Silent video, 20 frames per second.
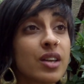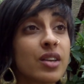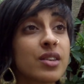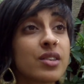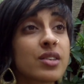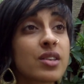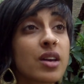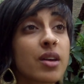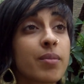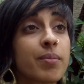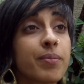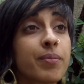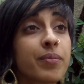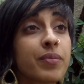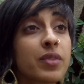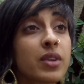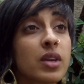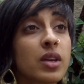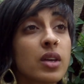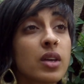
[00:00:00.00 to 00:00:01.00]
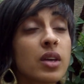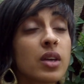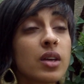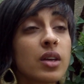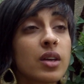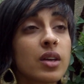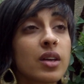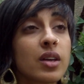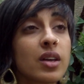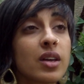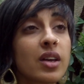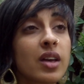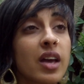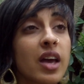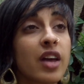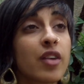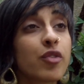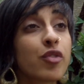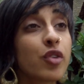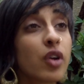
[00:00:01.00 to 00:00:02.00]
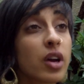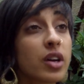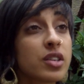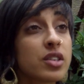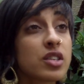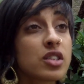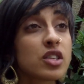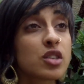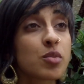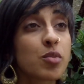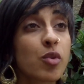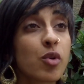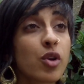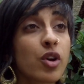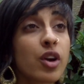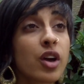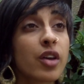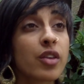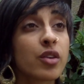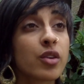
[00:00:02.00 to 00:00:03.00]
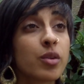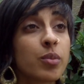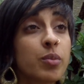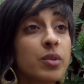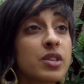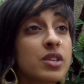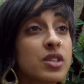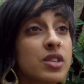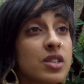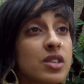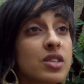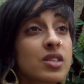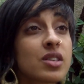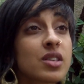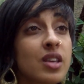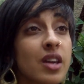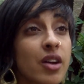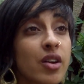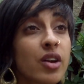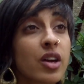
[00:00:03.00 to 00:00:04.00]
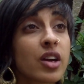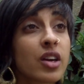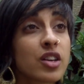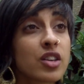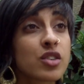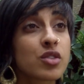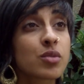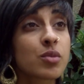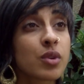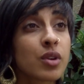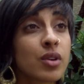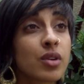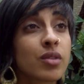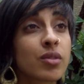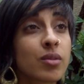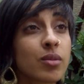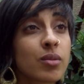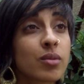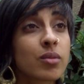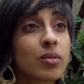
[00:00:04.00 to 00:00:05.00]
and for us to support other businesses in the area, because we're